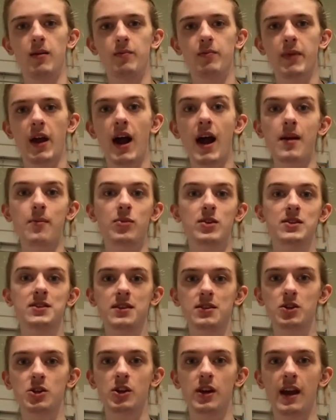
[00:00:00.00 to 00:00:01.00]
high
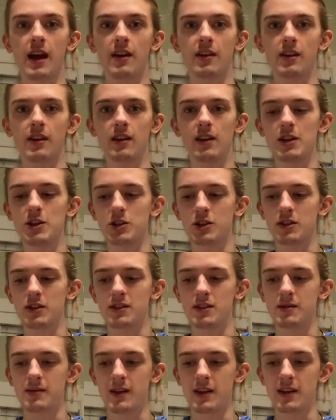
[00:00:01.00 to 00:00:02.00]
precision
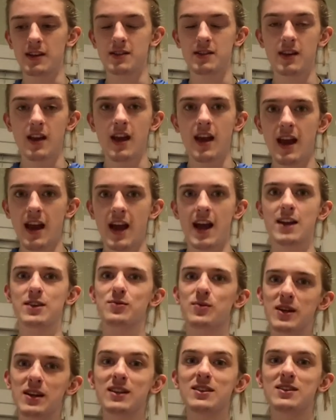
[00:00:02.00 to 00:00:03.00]
calculations because, as
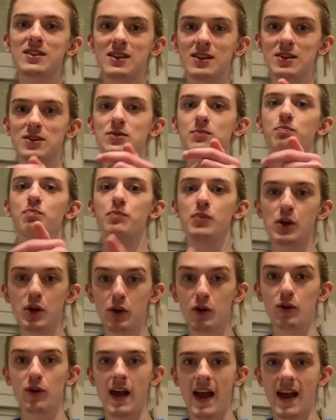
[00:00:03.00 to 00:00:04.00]
we can see, this
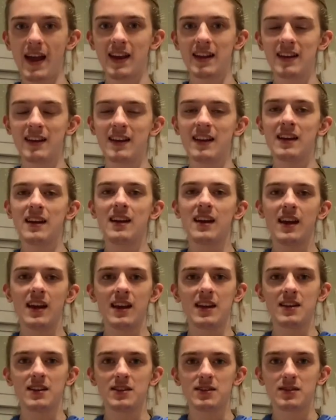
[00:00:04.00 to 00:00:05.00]
burette
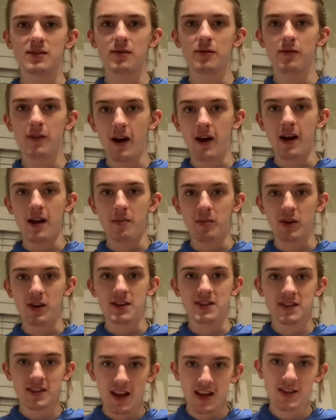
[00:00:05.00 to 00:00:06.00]
is very
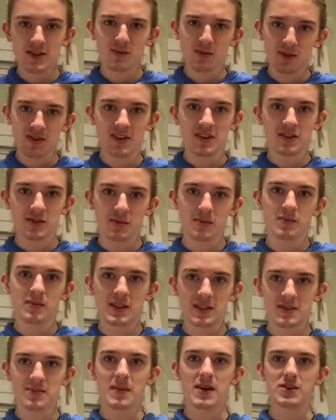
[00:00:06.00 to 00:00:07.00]
precise with
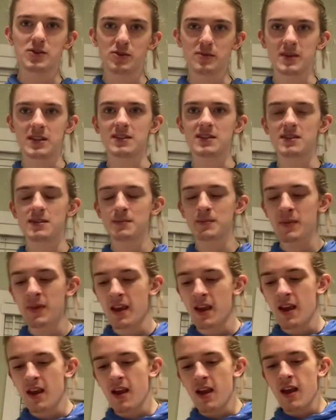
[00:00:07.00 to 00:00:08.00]
its measurements.
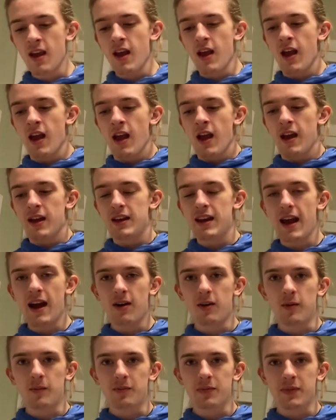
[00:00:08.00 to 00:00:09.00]
Now,